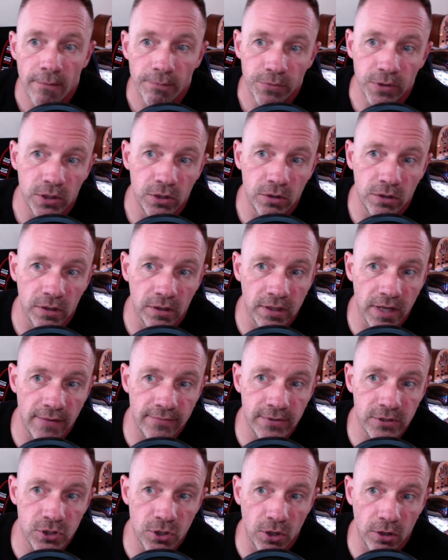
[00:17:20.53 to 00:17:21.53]
that you could
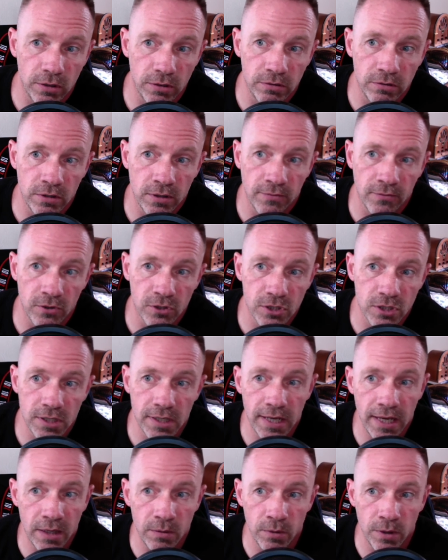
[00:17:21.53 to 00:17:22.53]
leverage Cardone University
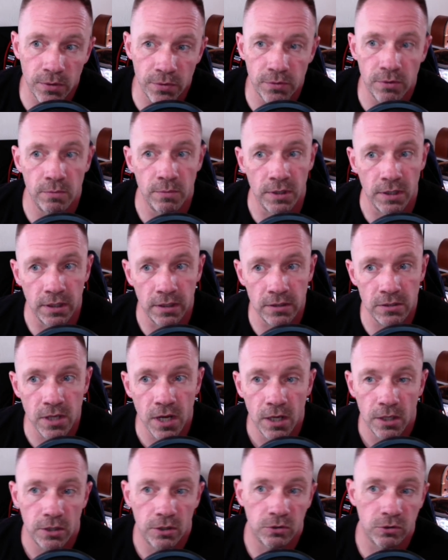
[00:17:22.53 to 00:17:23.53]
in with your meetings,
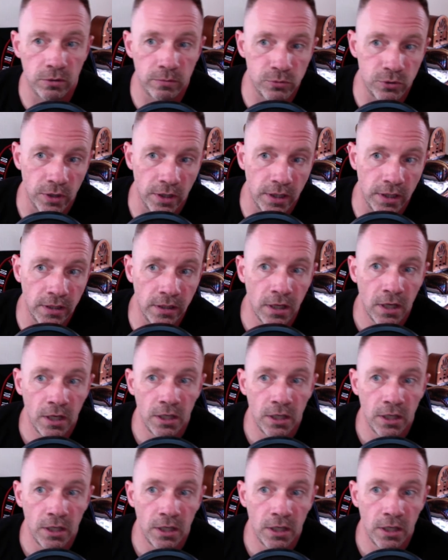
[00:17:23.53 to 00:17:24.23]
your group training,